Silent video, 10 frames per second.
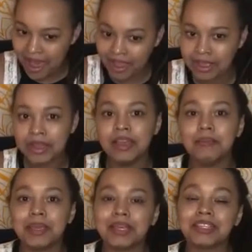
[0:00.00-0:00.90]
because I
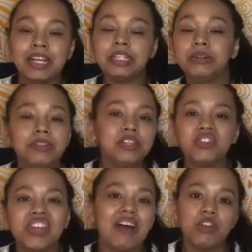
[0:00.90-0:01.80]
literally usually have no
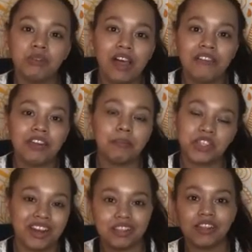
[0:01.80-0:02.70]
life and I'm just kind of sitting on
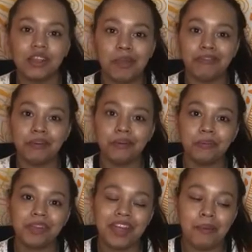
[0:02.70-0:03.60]
my phone when it
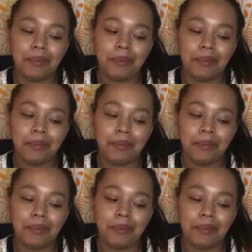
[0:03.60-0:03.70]
happens,